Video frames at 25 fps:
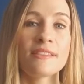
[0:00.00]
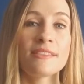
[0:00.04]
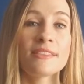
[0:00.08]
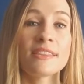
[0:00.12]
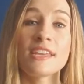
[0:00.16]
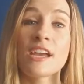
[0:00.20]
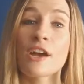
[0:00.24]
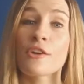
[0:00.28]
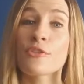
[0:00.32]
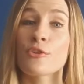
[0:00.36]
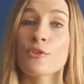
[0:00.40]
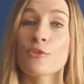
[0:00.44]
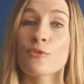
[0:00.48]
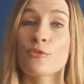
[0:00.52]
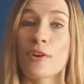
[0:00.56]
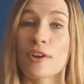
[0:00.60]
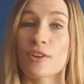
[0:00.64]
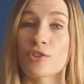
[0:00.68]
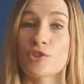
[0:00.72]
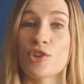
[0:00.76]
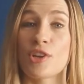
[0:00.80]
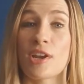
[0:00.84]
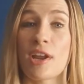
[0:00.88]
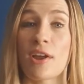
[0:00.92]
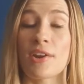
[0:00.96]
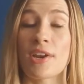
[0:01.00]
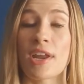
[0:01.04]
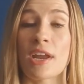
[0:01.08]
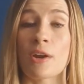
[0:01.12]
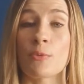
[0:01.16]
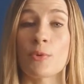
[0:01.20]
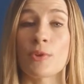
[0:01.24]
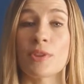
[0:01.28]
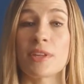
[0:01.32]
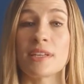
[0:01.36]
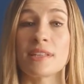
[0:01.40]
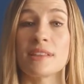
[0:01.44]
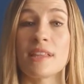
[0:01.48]
The other functionality I
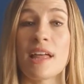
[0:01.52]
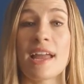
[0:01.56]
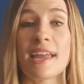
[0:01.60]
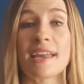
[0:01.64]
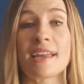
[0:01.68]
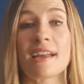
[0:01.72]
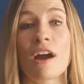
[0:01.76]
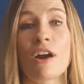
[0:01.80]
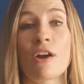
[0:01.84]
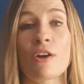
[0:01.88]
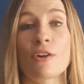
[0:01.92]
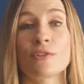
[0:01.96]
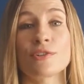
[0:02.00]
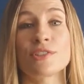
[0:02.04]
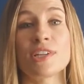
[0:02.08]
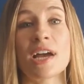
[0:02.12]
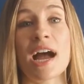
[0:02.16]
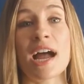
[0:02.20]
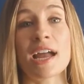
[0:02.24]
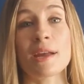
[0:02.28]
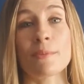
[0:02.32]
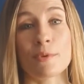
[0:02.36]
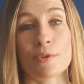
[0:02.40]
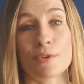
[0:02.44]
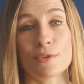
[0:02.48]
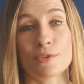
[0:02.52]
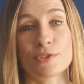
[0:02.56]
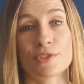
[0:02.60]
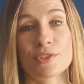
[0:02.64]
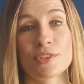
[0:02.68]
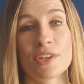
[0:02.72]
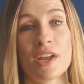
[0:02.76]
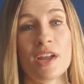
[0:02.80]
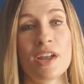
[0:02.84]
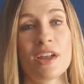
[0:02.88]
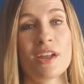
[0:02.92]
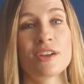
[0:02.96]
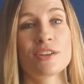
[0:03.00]
really like are
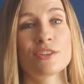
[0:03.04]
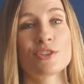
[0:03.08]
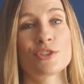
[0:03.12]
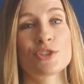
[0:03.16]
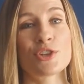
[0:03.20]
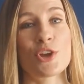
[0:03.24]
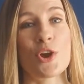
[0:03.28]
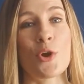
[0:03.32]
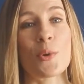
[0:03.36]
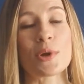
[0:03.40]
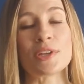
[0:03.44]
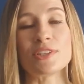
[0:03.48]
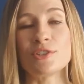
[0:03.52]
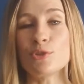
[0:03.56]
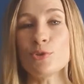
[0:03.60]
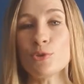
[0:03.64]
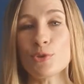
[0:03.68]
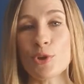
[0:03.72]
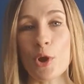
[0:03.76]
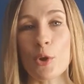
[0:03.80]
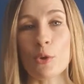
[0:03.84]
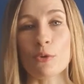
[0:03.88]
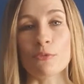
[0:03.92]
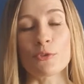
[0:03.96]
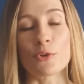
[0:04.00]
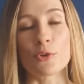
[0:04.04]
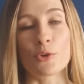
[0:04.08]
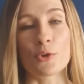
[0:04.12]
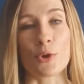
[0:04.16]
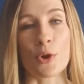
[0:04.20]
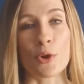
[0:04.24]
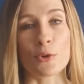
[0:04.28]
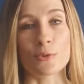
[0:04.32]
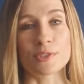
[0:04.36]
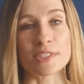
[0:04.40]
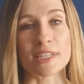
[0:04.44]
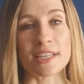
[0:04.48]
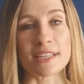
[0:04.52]
timers. So as you know, if you're
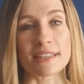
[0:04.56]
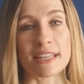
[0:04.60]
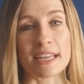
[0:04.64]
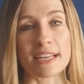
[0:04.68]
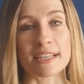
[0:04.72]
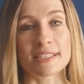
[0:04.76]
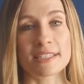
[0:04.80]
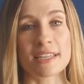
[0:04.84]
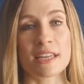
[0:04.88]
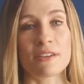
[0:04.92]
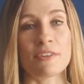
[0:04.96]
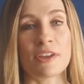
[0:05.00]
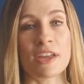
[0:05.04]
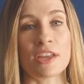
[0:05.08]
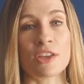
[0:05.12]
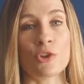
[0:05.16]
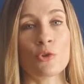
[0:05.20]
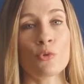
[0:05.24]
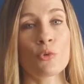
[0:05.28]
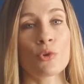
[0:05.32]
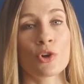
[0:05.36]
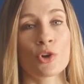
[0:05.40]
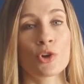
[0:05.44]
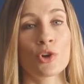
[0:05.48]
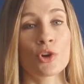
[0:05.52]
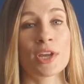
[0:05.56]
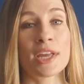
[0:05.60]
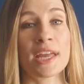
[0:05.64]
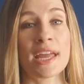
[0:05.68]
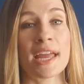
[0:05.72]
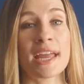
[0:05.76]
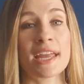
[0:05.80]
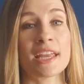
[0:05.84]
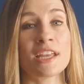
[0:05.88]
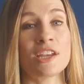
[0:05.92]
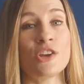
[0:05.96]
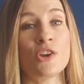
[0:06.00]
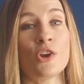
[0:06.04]
hosting Thanksgiving, you are
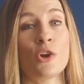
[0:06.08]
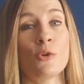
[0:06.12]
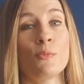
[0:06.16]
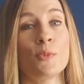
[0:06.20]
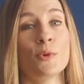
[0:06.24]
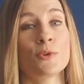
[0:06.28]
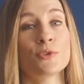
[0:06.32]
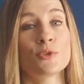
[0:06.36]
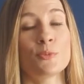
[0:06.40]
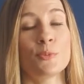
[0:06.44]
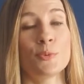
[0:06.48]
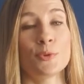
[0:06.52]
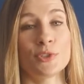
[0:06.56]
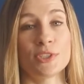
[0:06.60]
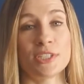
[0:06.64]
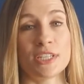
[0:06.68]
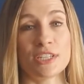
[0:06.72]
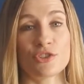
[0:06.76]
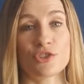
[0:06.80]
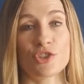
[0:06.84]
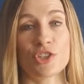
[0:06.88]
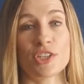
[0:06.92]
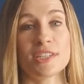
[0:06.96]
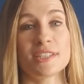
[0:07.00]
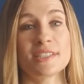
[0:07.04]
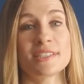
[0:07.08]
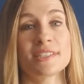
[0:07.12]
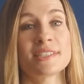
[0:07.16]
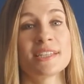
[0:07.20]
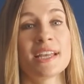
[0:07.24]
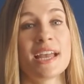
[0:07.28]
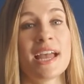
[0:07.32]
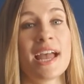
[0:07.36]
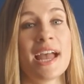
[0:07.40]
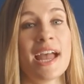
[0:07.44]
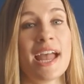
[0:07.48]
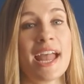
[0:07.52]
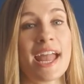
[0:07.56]
cooking, multiple dishes,
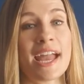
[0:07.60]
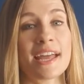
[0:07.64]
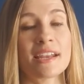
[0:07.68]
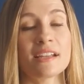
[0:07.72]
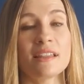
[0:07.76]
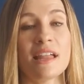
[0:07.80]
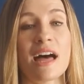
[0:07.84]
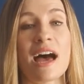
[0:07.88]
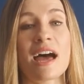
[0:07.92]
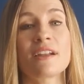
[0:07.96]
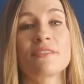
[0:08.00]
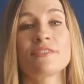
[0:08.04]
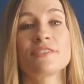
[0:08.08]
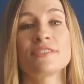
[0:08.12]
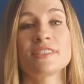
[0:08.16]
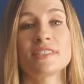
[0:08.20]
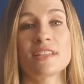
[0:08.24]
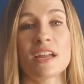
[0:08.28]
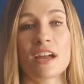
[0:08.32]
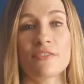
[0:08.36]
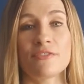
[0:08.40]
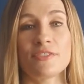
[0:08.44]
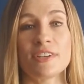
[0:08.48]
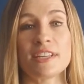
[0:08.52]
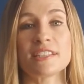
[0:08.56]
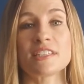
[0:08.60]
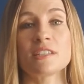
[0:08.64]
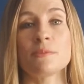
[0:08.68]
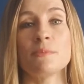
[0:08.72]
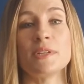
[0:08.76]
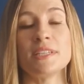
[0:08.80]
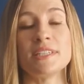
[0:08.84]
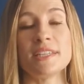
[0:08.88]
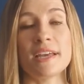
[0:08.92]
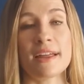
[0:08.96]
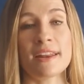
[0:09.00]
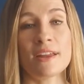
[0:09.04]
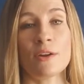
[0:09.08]
and a lot of stuff needs to
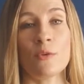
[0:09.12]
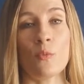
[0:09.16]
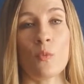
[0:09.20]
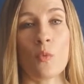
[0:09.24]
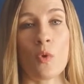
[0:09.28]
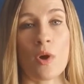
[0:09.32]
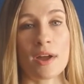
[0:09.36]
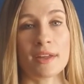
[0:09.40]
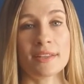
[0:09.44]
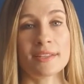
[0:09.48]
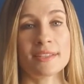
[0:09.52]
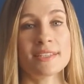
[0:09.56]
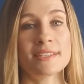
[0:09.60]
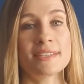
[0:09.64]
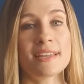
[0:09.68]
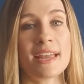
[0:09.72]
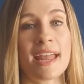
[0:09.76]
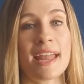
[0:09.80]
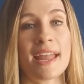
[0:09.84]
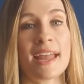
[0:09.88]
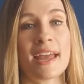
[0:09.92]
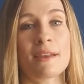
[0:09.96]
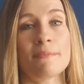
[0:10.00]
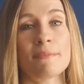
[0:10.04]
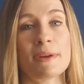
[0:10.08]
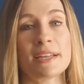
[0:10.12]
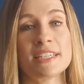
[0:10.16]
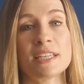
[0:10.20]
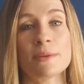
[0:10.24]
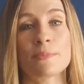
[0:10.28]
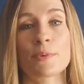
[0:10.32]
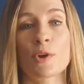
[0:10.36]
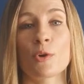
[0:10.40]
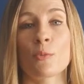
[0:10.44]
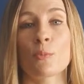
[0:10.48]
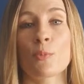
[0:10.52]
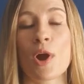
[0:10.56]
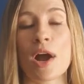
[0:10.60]
be done at once. And my
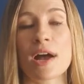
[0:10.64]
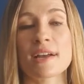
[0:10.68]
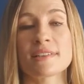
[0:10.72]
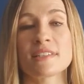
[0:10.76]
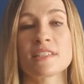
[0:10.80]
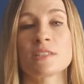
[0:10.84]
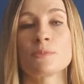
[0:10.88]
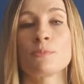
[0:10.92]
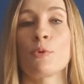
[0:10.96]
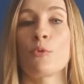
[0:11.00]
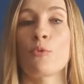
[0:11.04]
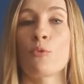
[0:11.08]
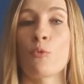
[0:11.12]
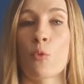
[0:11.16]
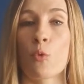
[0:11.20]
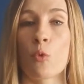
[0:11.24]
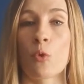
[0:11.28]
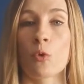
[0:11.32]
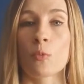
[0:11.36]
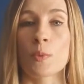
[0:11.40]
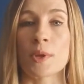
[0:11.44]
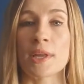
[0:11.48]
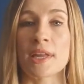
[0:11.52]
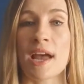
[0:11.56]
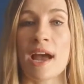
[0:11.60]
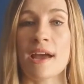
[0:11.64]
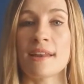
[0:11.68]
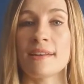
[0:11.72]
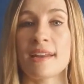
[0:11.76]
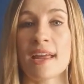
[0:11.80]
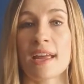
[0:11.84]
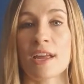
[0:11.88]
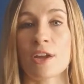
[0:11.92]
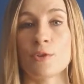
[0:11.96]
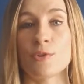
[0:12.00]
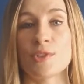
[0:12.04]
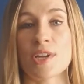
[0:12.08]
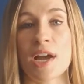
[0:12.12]
typical process before we got an
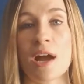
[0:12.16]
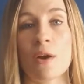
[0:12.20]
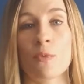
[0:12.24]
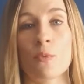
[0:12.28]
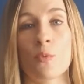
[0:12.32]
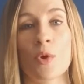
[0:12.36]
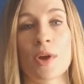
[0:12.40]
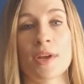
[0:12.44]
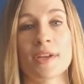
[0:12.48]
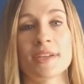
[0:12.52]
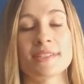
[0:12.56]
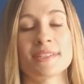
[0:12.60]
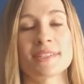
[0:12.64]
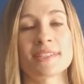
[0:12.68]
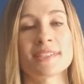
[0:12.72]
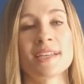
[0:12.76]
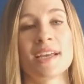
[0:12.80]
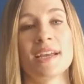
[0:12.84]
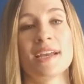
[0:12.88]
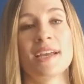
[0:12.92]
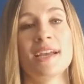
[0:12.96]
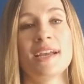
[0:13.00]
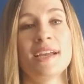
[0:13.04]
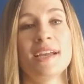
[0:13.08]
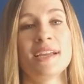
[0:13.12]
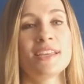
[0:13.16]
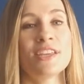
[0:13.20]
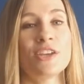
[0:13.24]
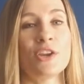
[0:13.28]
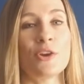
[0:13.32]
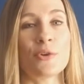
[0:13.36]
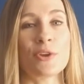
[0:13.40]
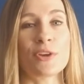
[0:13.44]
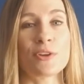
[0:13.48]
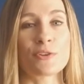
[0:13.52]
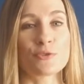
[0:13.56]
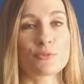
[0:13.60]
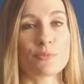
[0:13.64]
Echo Dot was,
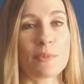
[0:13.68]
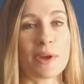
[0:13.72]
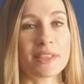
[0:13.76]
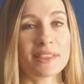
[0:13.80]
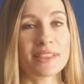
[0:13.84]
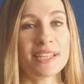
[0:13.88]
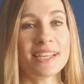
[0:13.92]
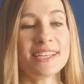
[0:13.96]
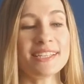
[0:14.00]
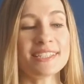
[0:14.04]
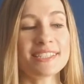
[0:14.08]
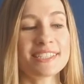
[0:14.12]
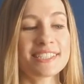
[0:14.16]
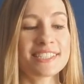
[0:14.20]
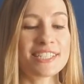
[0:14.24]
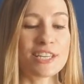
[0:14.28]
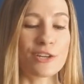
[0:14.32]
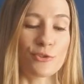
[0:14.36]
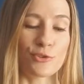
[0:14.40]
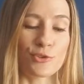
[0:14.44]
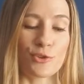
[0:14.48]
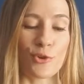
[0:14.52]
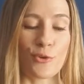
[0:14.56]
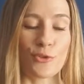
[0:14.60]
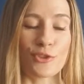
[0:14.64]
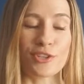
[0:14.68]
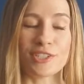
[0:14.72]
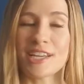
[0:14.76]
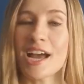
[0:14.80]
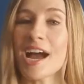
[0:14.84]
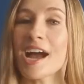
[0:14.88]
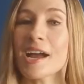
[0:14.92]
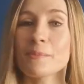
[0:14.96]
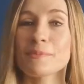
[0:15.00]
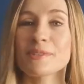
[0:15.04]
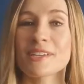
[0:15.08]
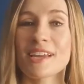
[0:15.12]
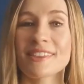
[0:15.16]
here's my list, here's all the
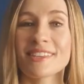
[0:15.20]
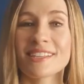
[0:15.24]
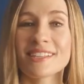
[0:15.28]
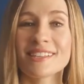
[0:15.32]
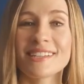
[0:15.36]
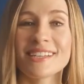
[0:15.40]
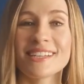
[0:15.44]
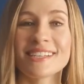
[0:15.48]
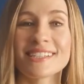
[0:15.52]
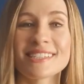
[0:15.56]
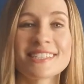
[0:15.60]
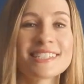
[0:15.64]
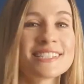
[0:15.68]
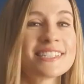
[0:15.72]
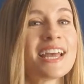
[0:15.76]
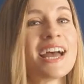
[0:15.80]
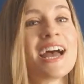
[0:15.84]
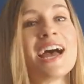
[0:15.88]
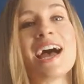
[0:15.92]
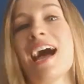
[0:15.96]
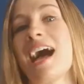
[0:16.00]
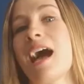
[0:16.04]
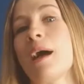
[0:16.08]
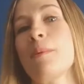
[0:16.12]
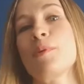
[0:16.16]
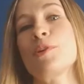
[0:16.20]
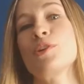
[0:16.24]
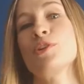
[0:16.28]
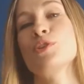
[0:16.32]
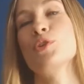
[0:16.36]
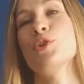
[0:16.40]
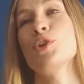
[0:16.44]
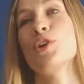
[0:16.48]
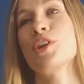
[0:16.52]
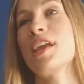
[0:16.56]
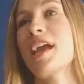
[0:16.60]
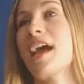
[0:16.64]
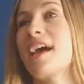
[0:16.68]
times on the list. I'm going to
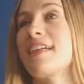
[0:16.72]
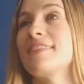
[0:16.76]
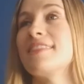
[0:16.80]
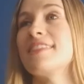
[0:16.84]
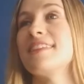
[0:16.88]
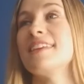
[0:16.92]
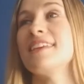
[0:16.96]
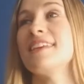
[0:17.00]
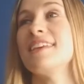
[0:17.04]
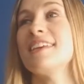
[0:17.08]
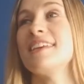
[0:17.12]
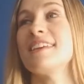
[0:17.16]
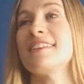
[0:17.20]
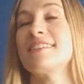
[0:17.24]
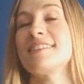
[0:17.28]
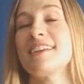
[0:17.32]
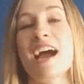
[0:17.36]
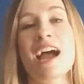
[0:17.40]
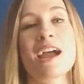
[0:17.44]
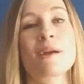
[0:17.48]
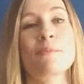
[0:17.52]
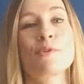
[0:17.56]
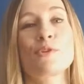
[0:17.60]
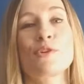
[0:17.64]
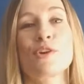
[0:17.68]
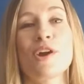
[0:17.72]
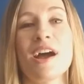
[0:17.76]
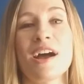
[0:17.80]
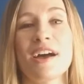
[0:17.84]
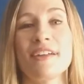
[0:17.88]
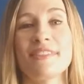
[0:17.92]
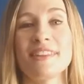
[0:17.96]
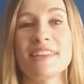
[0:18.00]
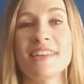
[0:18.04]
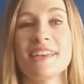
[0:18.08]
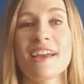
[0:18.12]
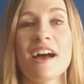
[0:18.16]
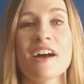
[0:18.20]
look at the timer
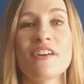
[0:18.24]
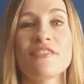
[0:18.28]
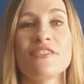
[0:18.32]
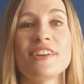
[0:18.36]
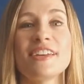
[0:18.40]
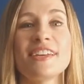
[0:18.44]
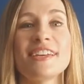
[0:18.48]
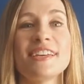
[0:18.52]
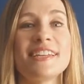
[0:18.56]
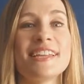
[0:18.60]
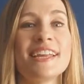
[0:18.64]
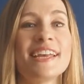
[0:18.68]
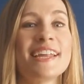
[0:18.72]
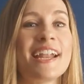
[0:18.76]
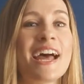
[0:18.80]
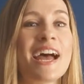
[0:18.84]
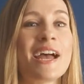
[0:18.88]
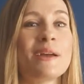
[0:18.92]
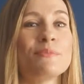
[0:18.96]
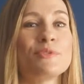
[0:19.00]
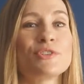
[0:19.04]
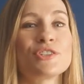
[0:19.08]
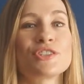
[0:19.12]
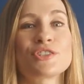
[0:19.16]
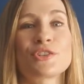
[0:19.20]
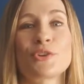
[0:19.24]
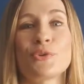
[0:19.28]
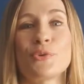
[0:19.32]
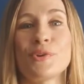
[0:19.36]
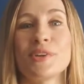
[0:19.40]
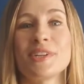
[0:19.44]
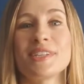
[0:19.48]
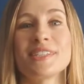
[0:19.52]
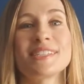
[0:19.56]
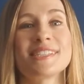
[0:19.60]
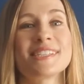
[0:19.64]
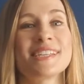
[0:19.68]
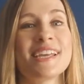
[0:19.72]
on the oven, and I'm just
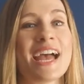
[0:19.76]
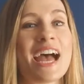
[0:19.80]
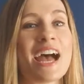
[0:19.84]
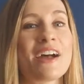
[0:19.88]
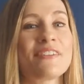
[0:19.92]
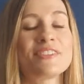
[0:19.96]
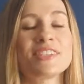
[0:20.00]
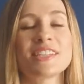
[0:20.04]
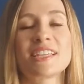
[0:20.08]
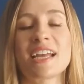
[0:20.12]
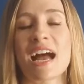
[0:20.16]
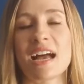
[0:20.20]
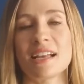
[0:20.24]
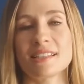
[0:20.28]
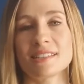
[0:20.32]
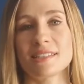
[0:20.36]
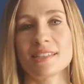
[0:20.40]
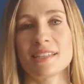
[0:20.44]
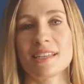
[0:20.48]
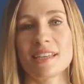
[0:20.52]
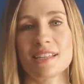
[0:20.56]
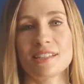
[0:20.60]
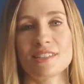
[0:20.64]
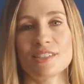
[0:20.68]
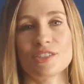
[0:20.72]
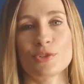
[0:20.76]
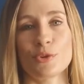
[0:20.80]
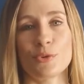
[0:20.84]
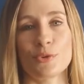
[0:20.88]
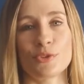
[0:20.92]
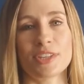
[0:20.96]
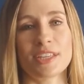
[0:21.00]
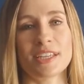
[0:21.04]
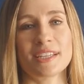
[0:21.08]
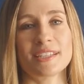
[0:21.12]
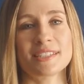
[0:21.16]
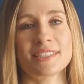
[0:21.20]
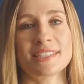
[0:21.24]
going to have to constantly
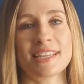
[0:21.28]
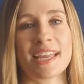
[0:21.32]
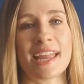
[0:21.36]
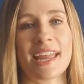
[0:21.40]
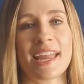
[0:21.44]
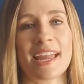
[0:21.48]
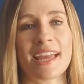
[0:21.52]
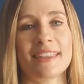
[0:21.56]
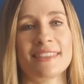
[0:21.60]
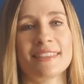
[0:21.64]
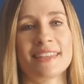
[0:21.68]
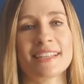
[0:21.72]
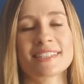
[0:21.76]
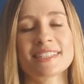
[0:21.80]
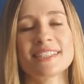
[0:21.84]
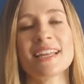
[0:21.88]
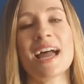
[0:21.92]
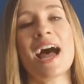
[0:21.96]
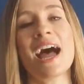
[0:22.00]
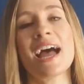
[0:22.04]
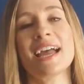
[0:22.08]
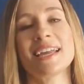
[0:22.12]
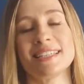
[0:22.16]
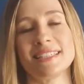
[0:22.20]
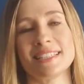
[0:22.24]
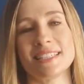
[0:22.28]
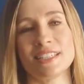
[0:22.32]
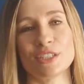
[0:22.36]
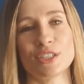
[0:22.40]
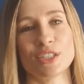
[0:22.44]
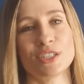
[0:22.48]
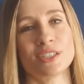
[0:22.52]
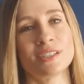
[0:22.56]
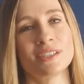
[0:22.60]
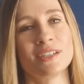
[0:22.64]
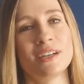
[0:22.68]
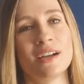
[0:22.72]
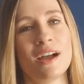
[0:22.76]
consult this. And that's not
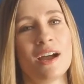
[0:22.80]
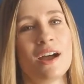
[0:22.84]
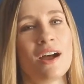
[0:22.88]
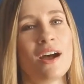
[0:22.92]
ideal.